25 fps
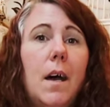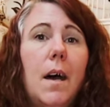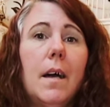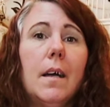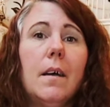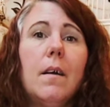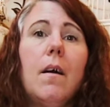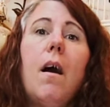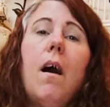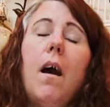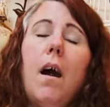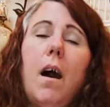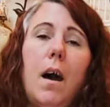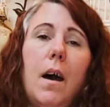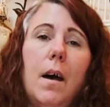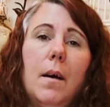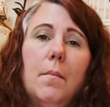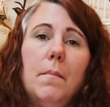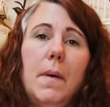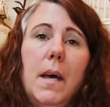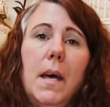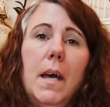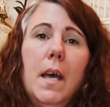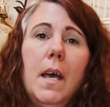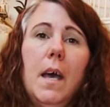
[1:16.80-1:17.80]

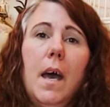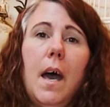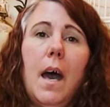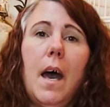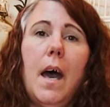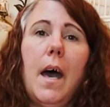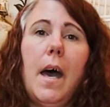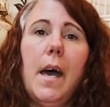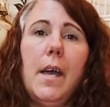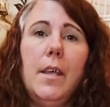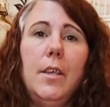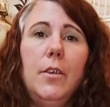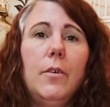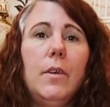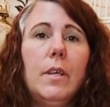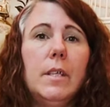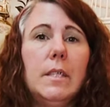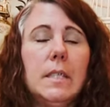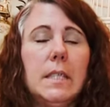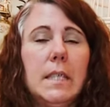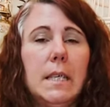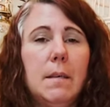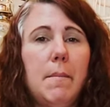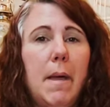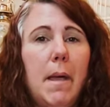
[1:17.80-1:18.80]
com. Uh, you can
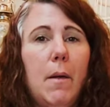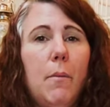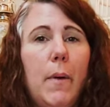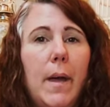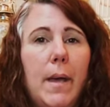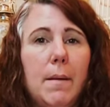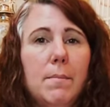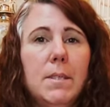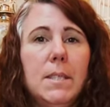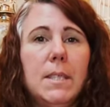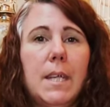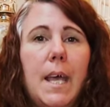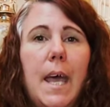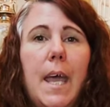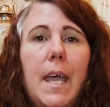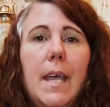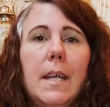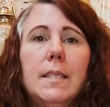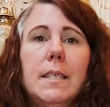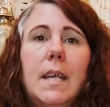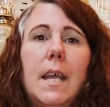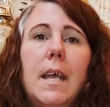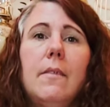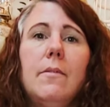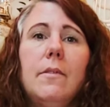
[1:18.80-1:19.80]
see my website
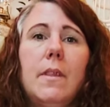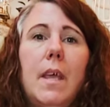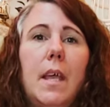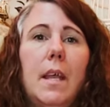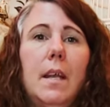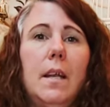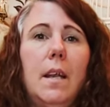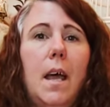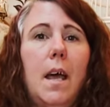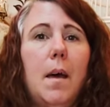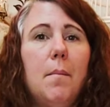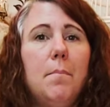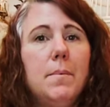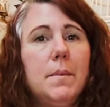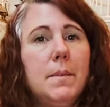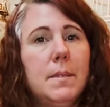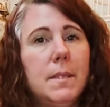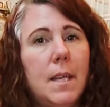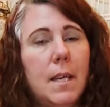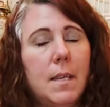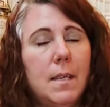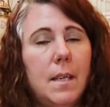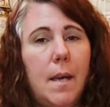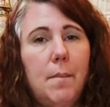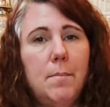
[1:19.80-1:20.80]
and then up,
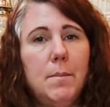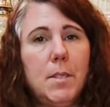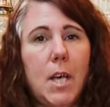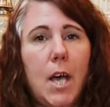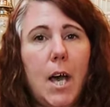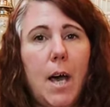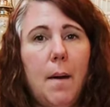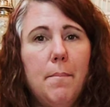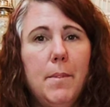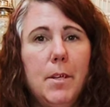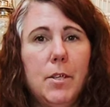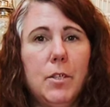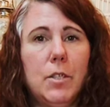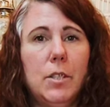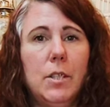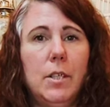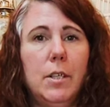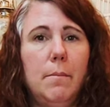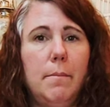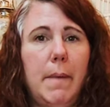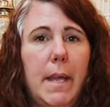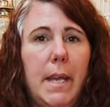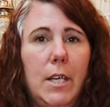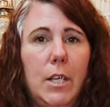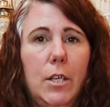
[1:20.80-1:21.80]
up top there's a
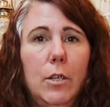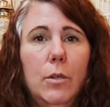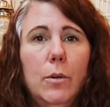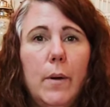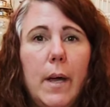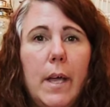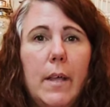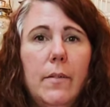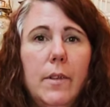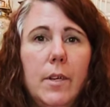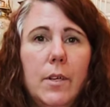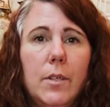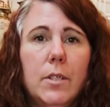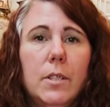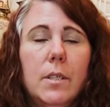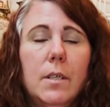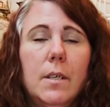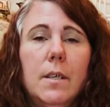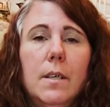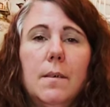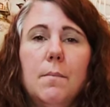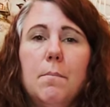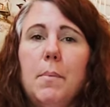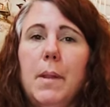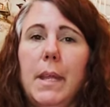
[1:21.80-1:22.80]
little menu and there's
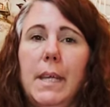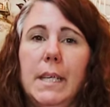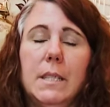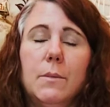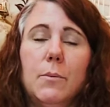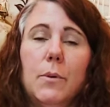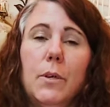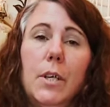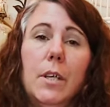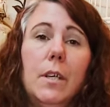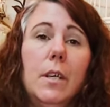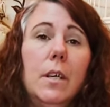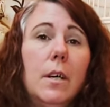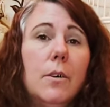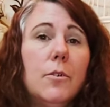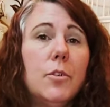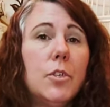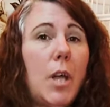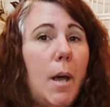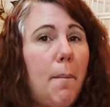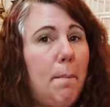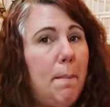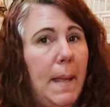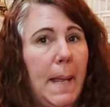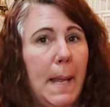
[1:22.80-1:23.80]
a place where you can go
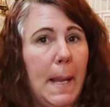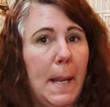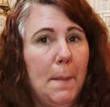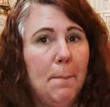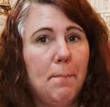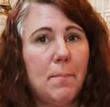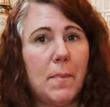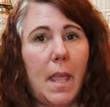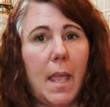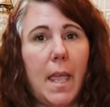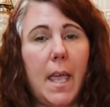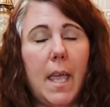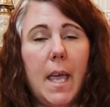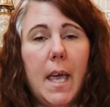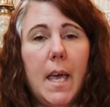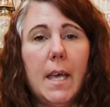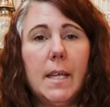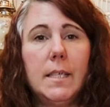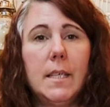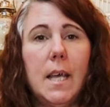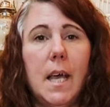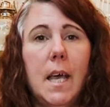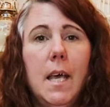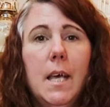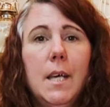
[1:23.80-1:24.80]
shopping.
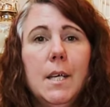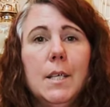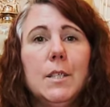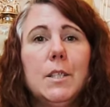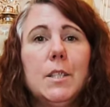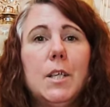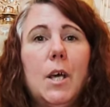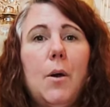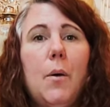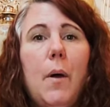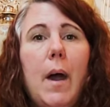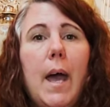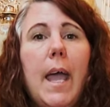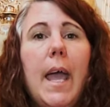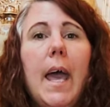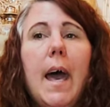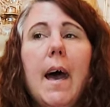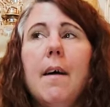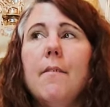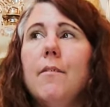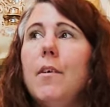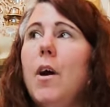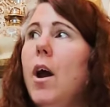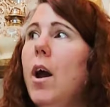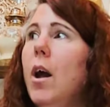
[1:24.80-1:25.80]
And so I
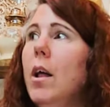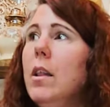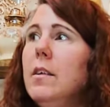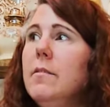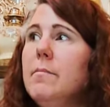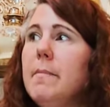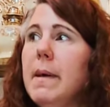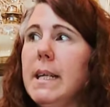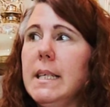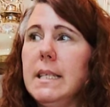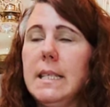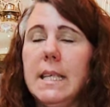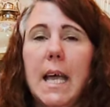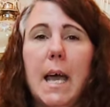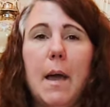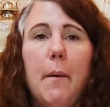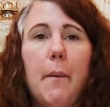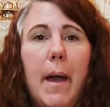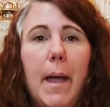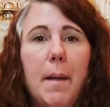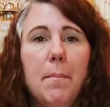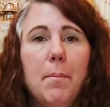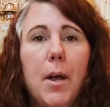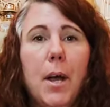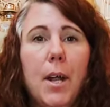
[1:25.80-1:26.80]
have all of my
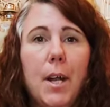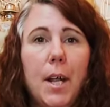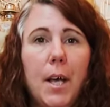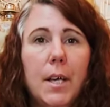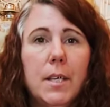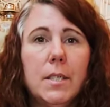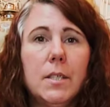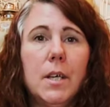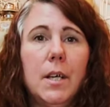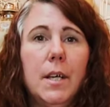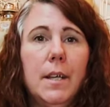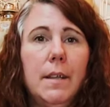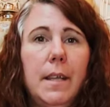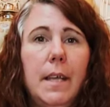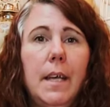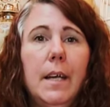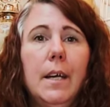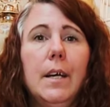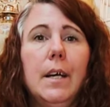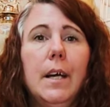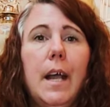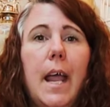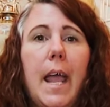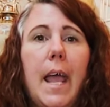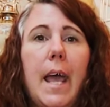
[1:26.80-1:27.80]
DIY products on
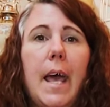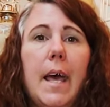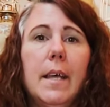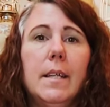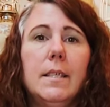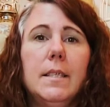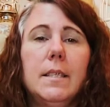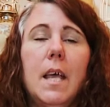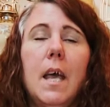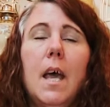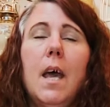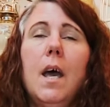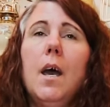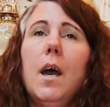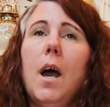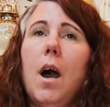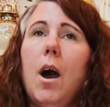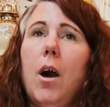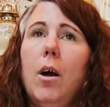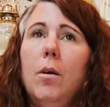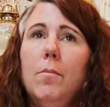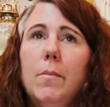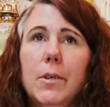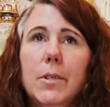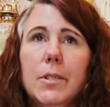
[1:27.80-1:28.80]
there and
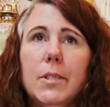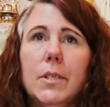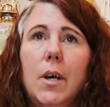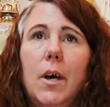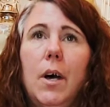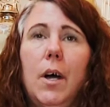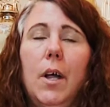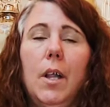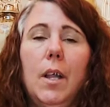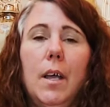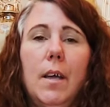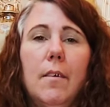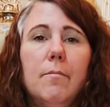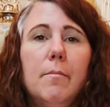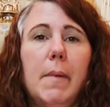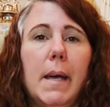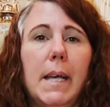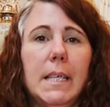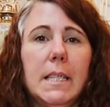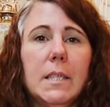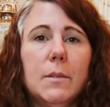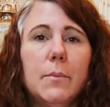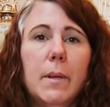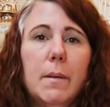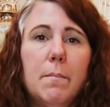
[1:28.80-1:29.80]
almost all of my
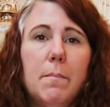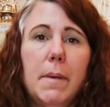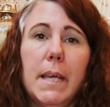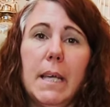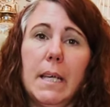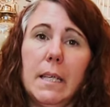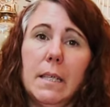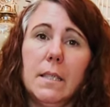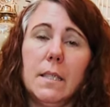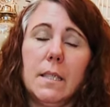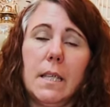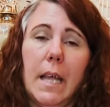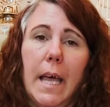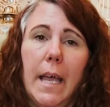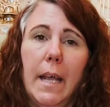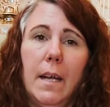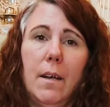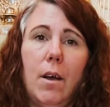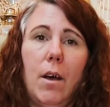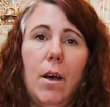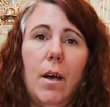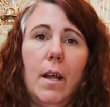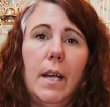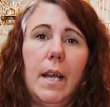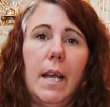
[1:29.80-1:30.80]
Sweet Pickins line
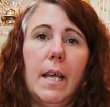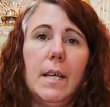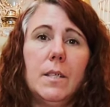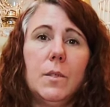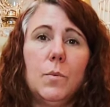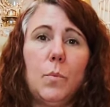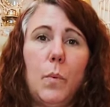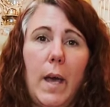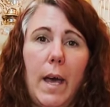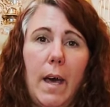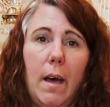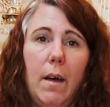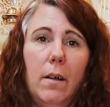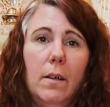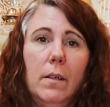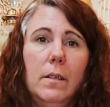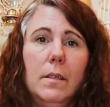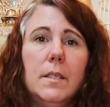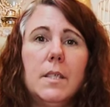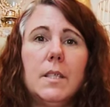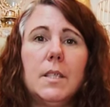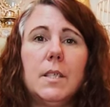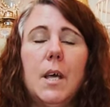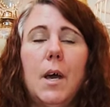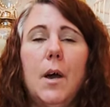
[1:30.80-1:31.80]
on as well.
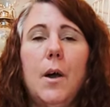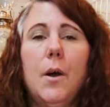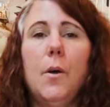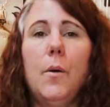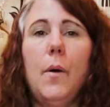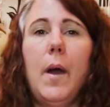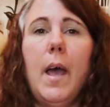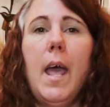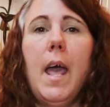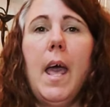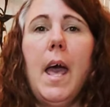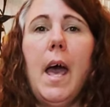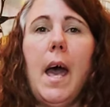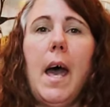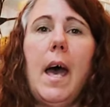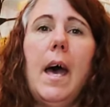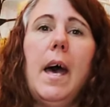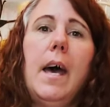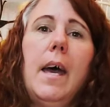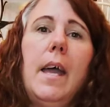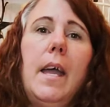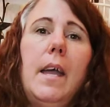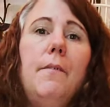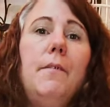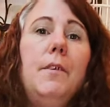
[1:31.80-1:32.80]
So
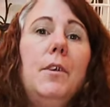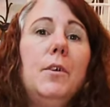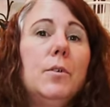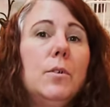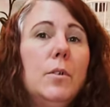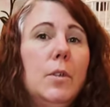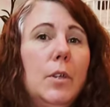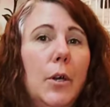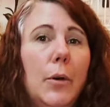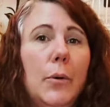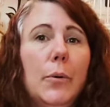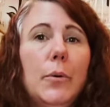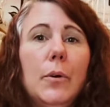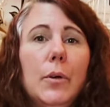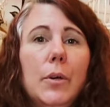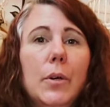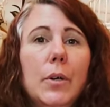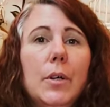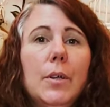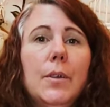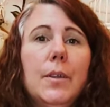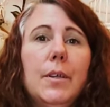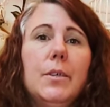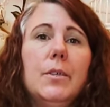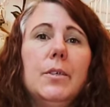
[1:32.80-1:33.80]
uh, if you're
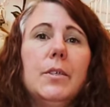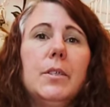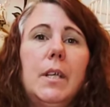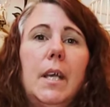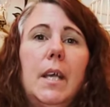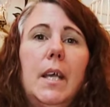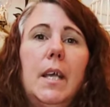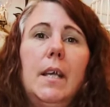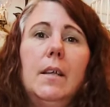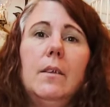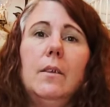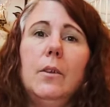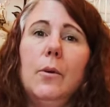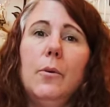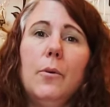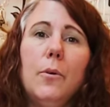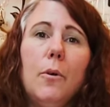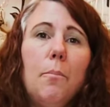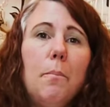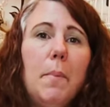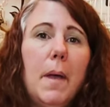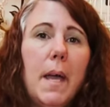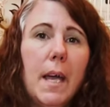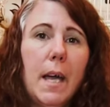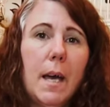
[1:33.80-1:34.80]
local, there's a local
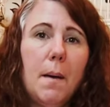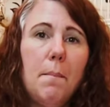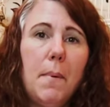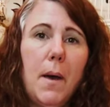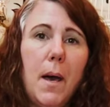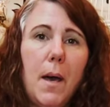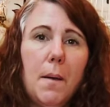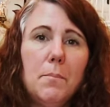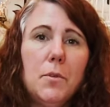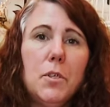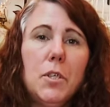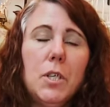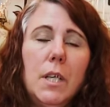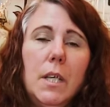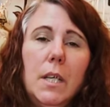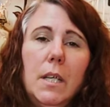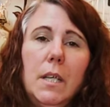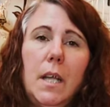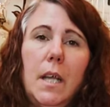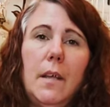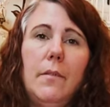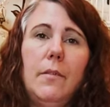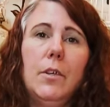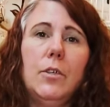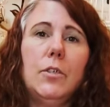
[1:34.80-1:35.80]
pickup option
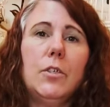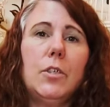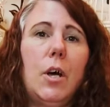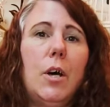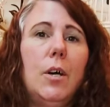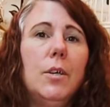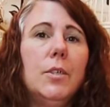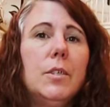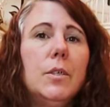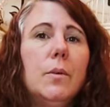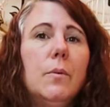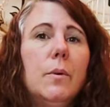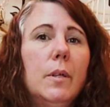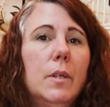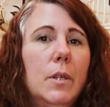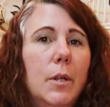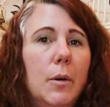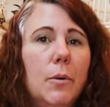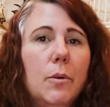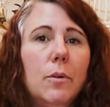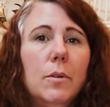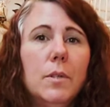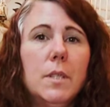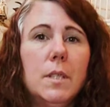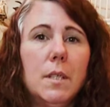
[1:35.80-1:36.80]
and there's also a
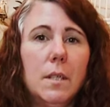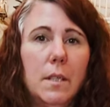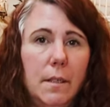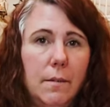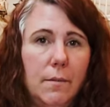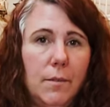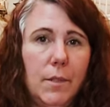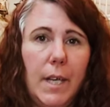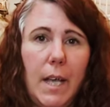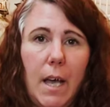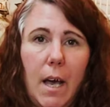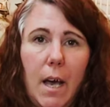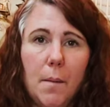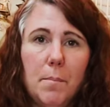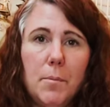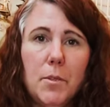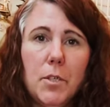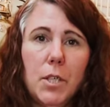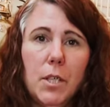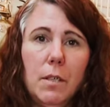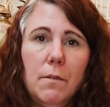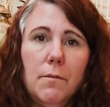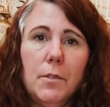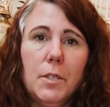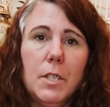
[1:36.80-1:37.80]
local delivery
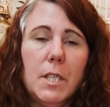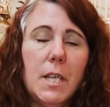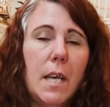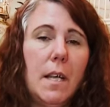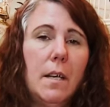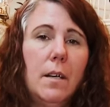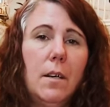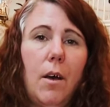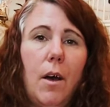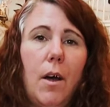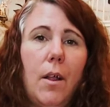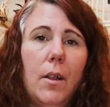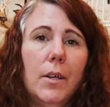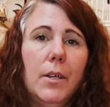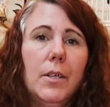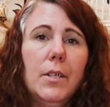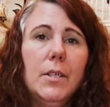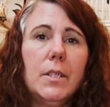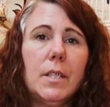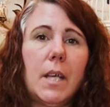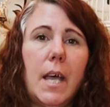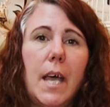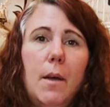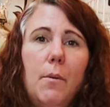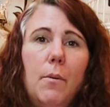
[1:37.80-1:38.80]
option for
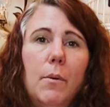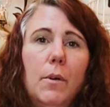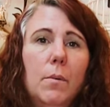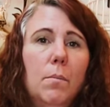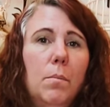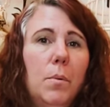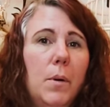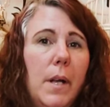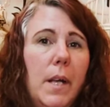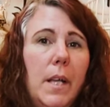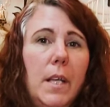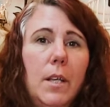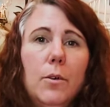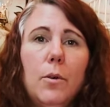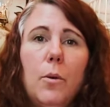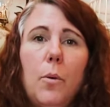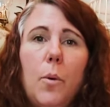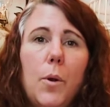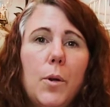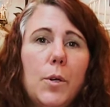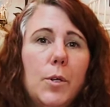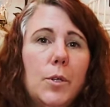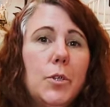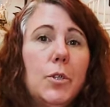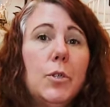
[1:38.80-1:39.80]
$10. I will bring your
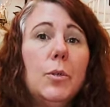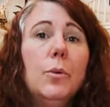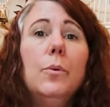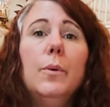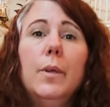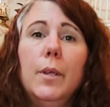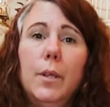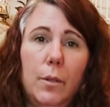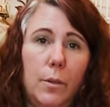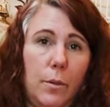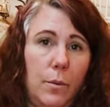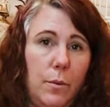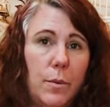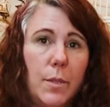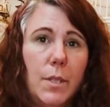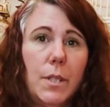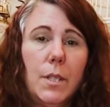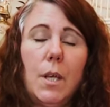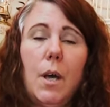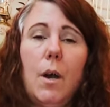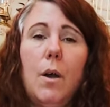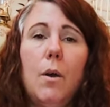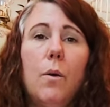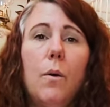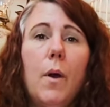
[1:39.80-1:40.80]
order to you.
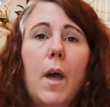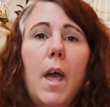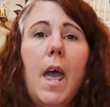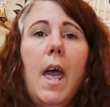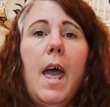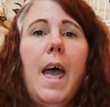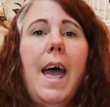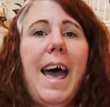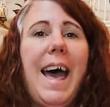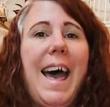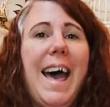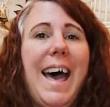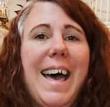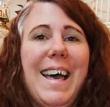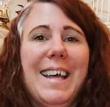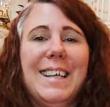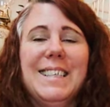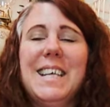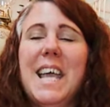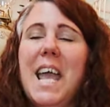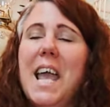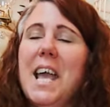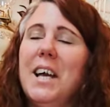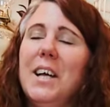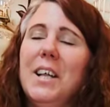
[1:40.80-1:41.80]
So uh,
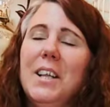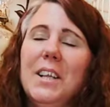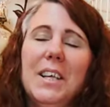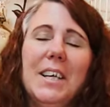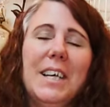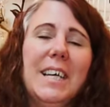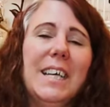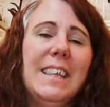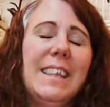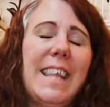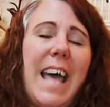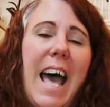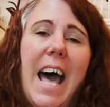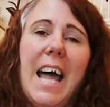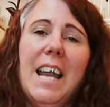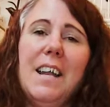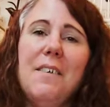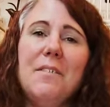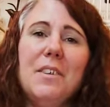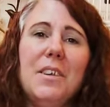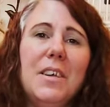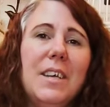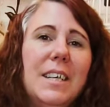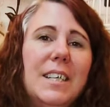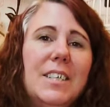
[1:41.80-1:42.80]
take a look at that if
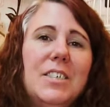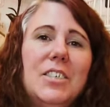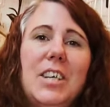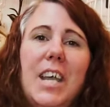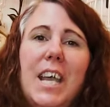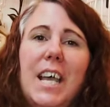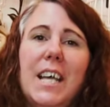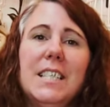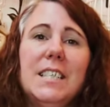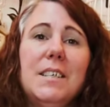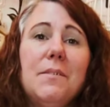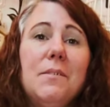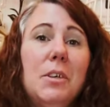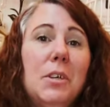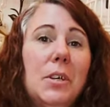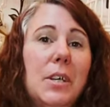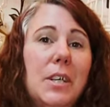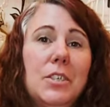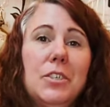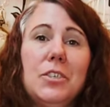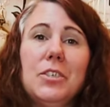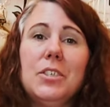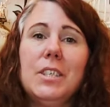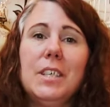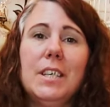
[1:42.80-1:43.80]
you get a chance, if you're
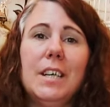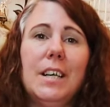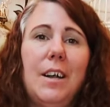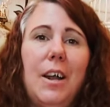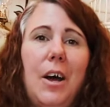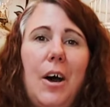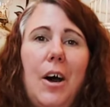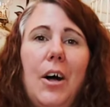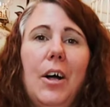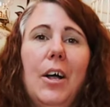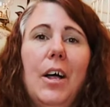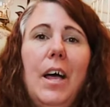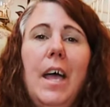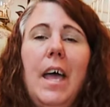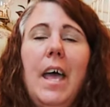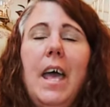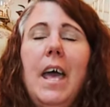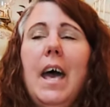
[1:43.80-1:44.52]
interested at all.